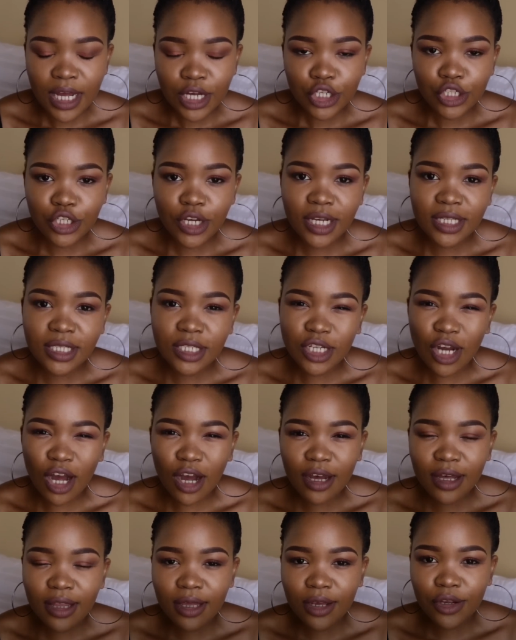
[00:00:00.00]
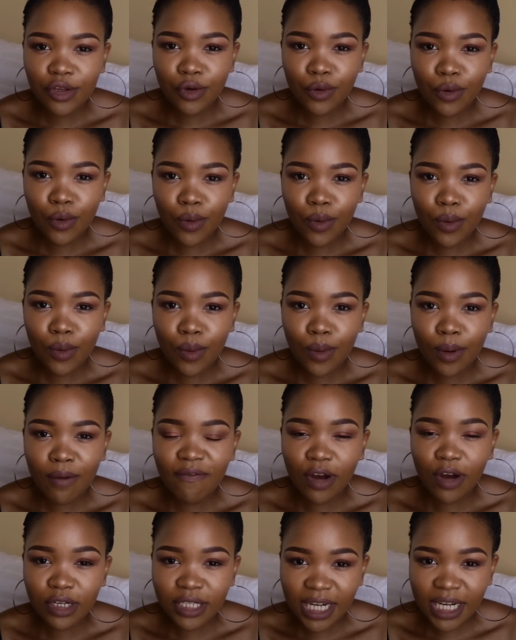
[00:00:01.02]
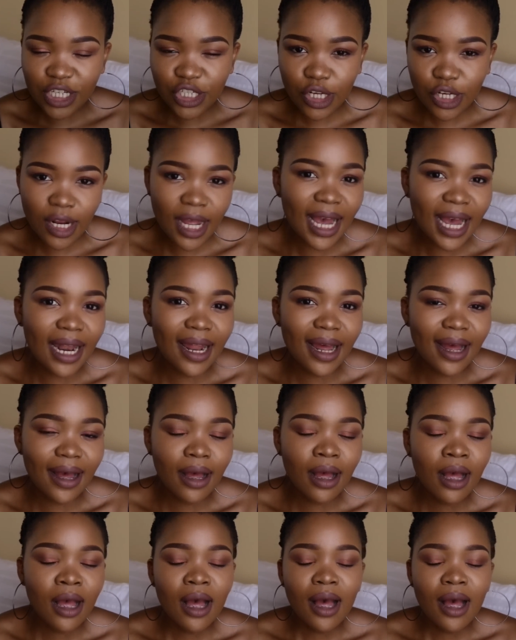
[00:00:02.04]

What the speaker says: shades darker than your foundation color.